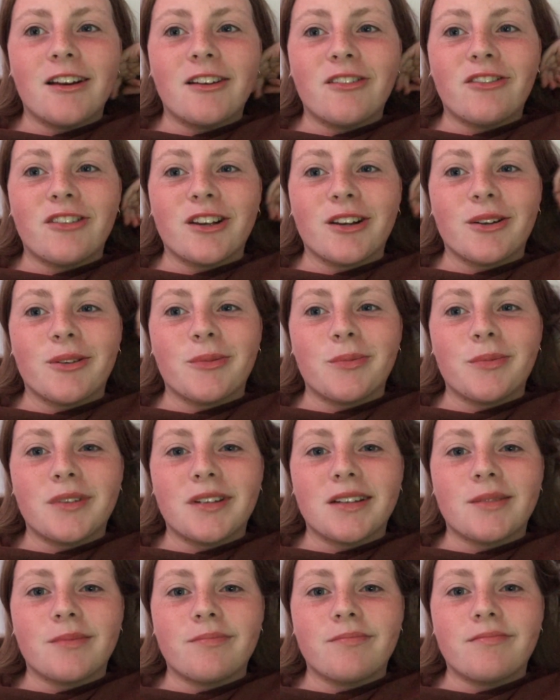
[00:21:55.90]
filmed
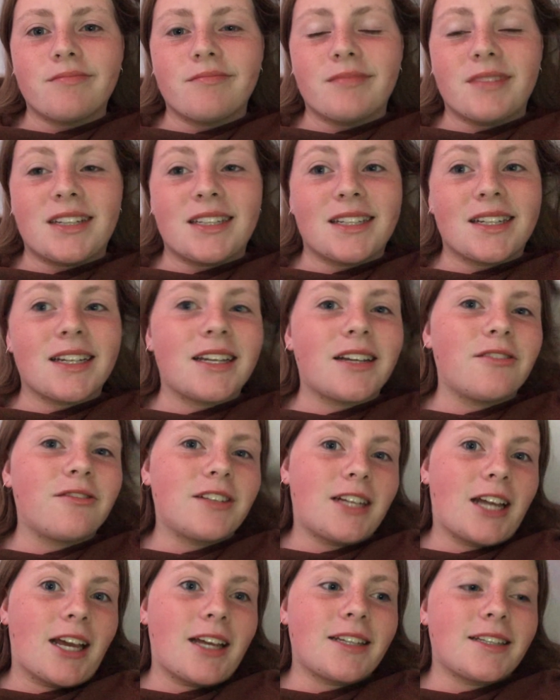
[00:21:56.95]
me studying for
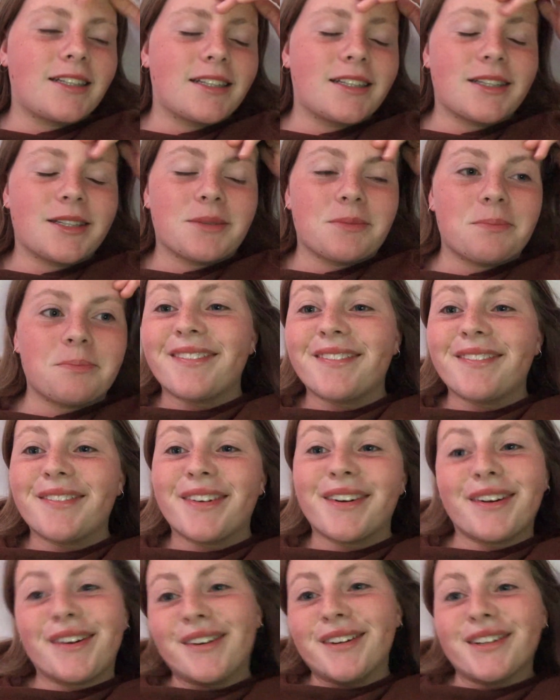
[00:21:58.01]
tests.
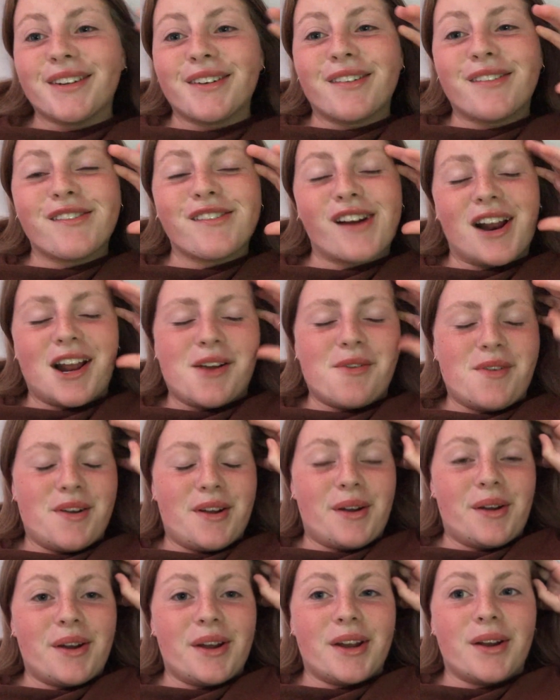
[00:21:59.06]
But also on Friday we're
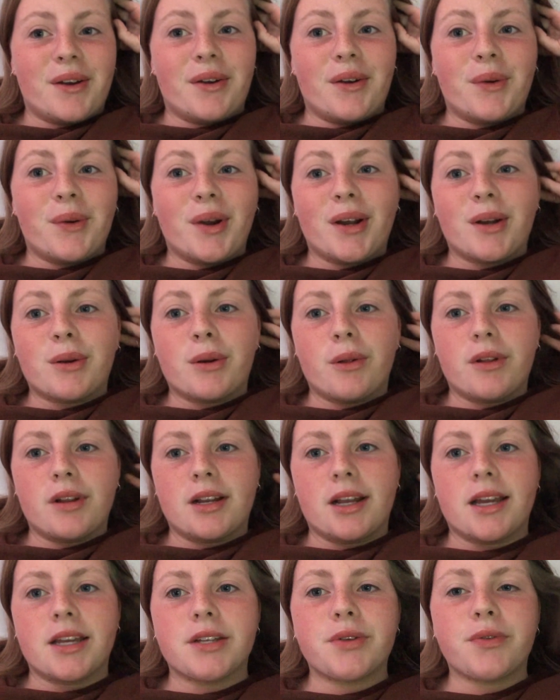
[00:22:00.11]
going away on
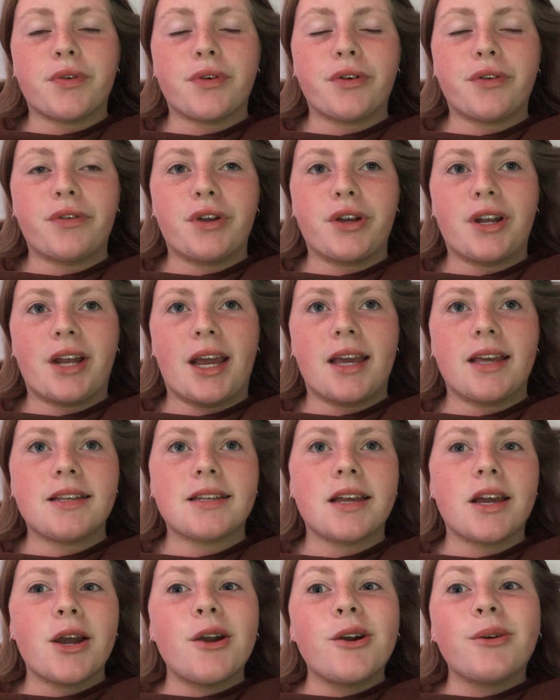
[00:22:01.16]
holidays for a few
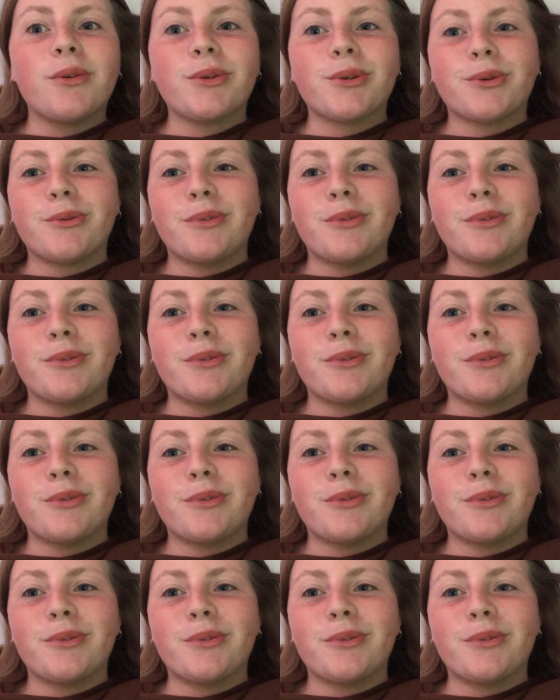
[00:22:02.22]
days, which